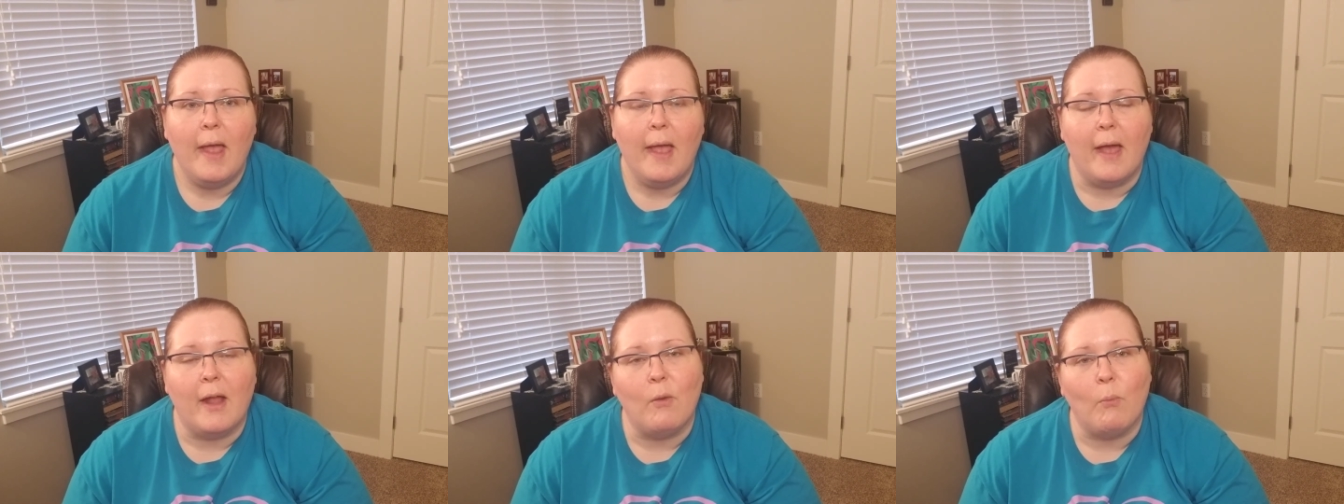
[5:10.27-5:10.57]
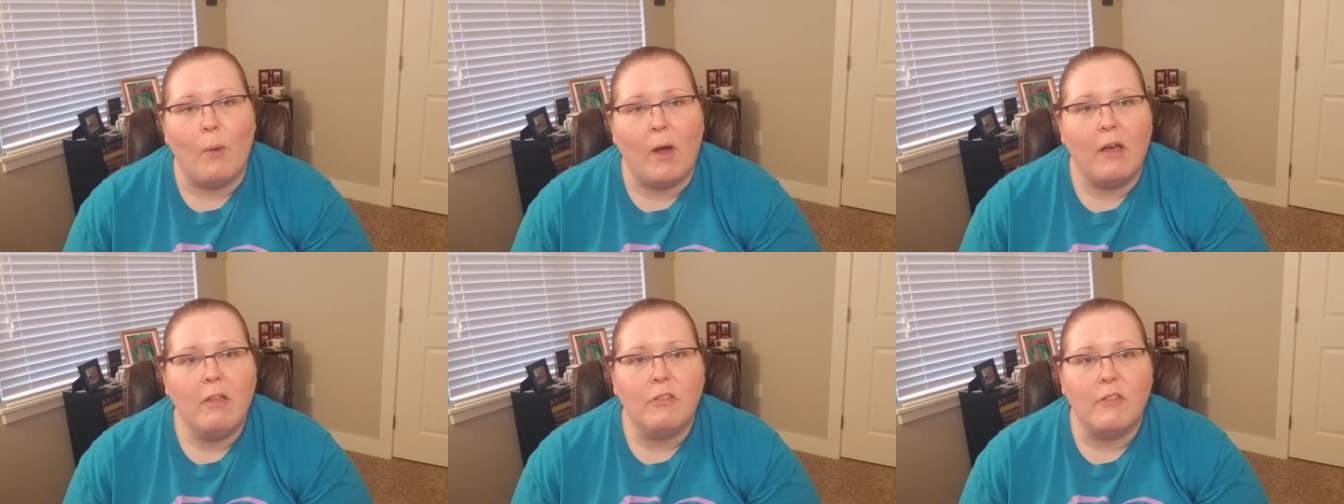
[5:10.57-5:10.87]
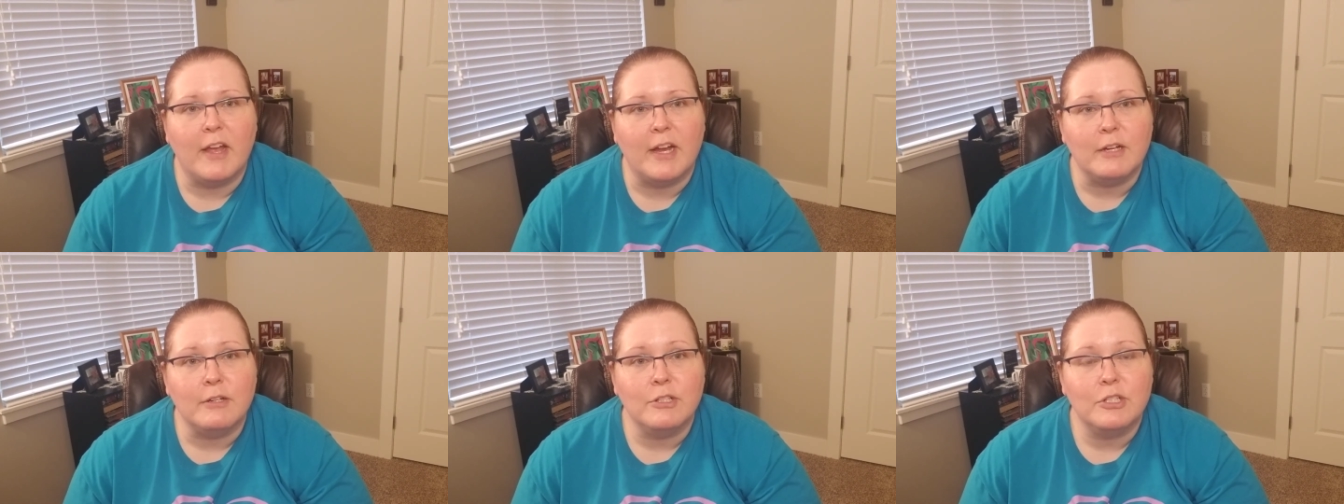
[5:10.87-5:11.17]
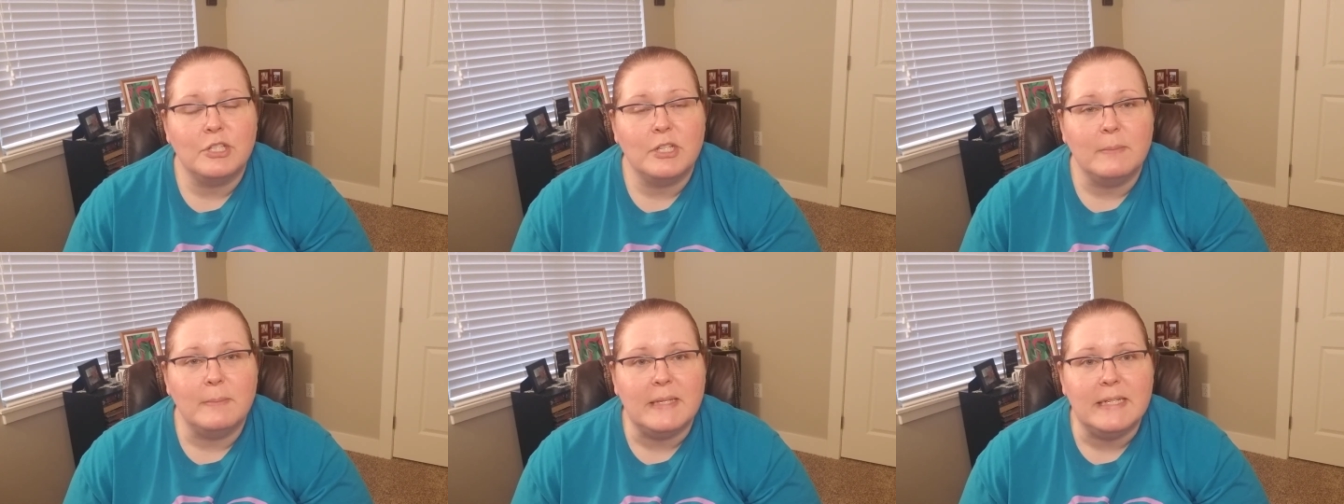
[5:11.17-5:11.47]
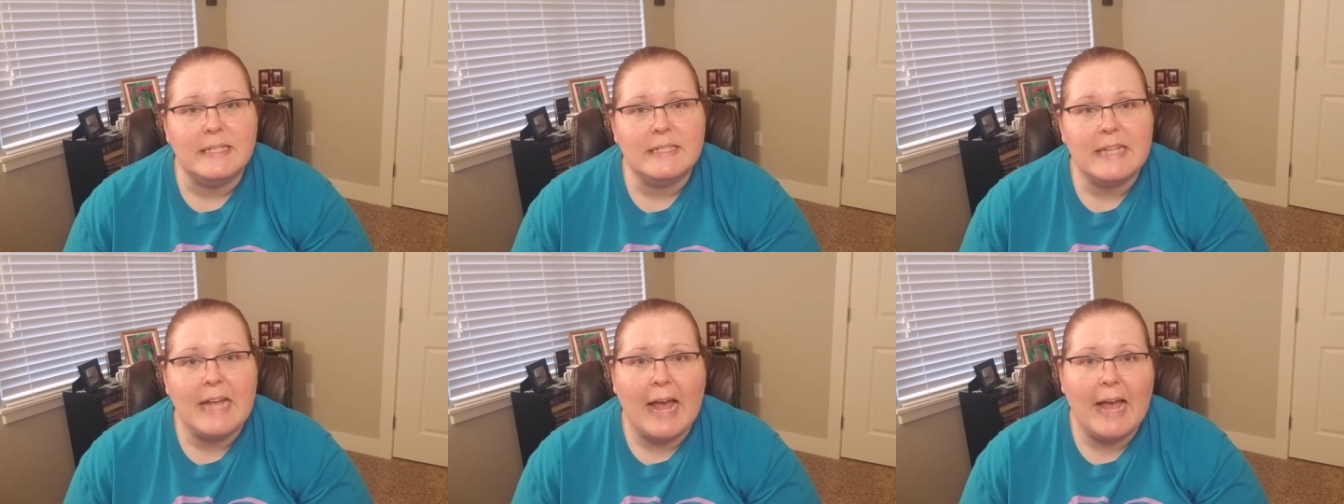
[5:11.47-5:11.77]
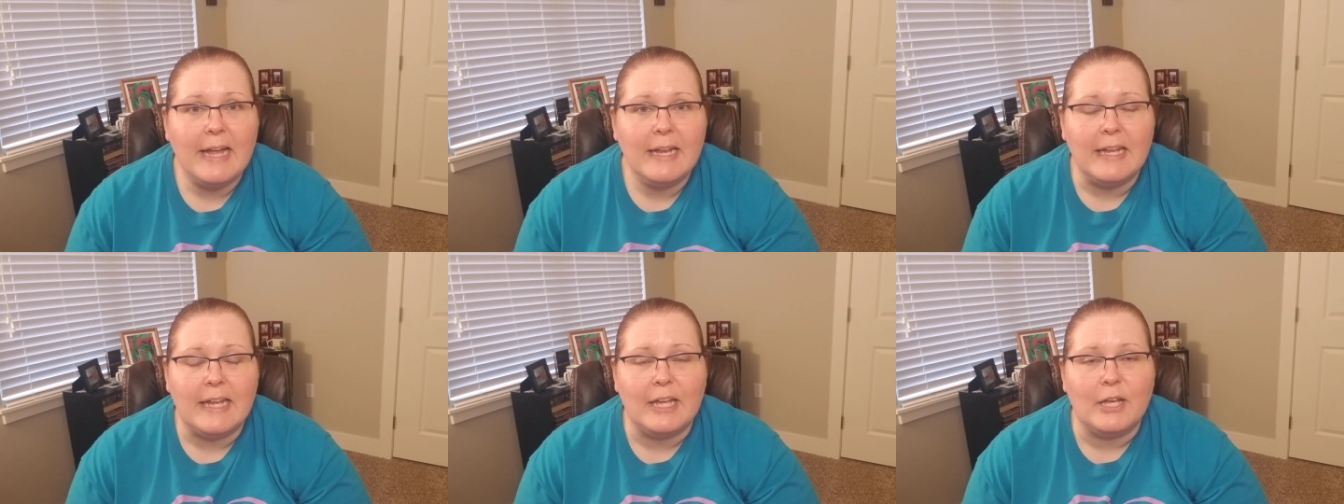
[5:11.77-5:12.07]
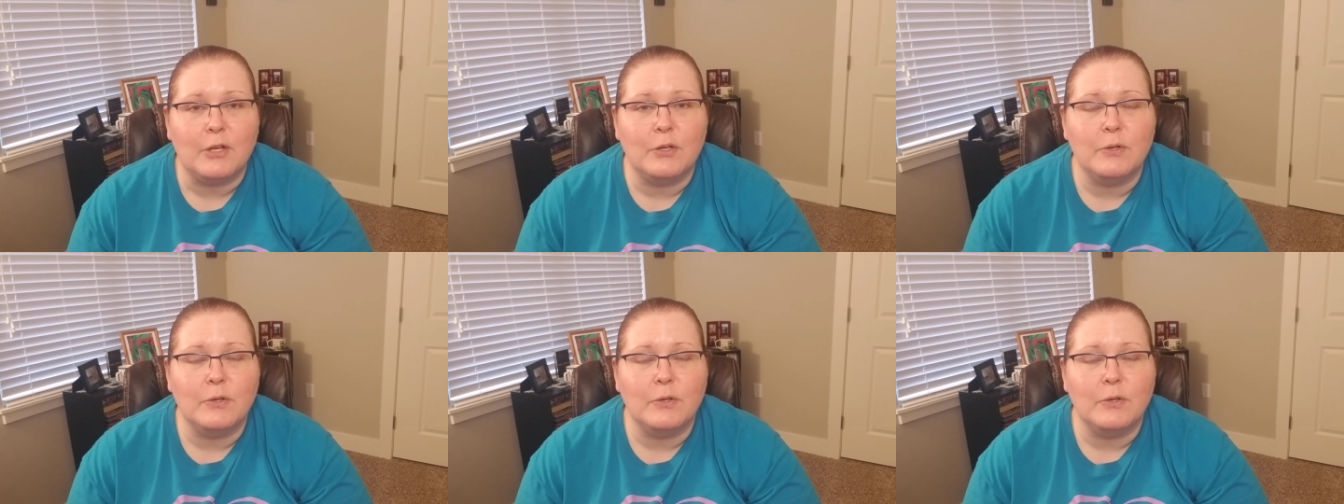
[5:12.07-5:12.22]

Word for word: And while there, she meets Eddie,